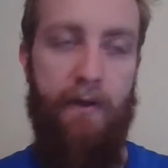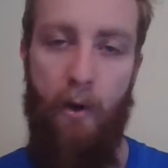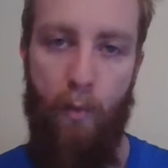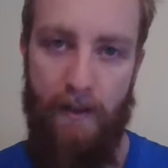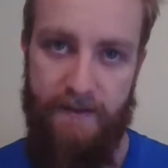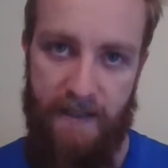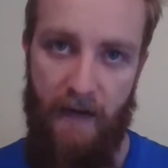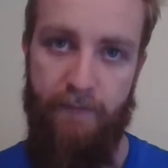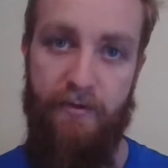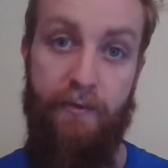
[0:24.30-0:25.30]
what it's
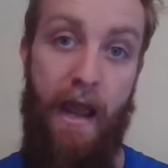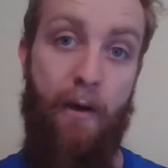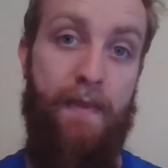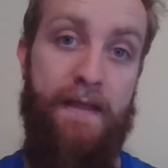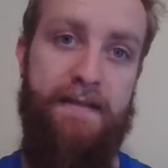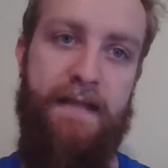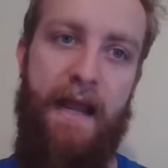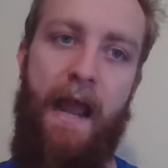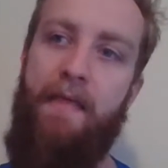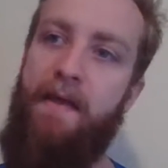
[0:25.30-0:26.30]
come to now in this
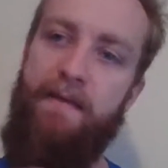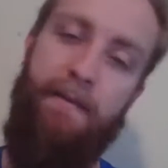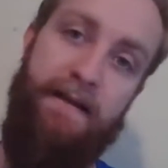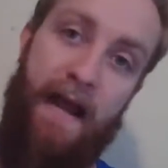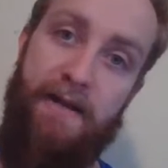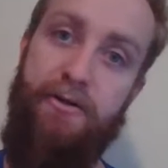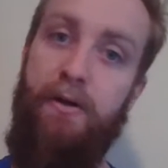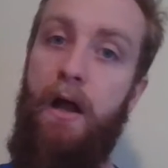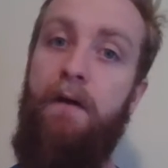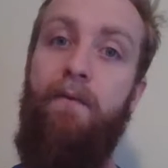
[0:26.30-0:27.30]
day, and then the
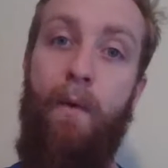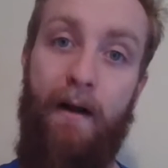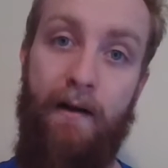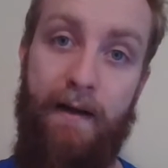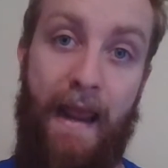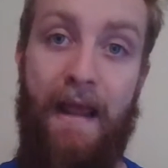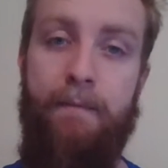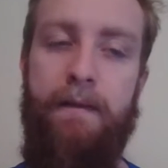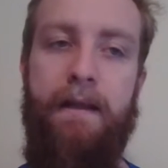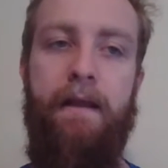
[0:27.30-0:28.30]
potential of where it
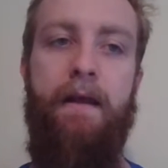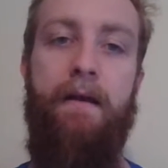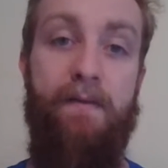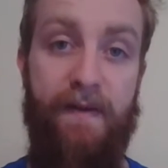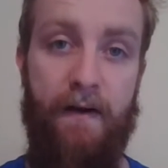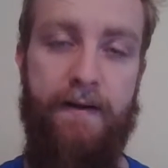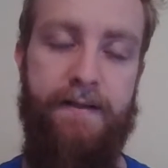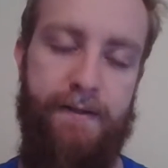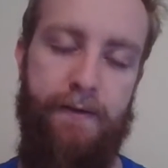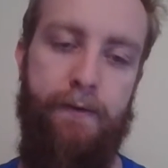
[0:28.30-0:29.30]
can be very
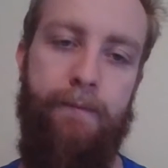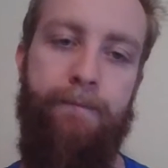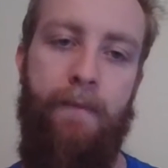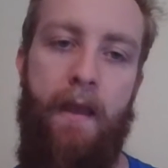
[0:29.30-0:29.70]
soon.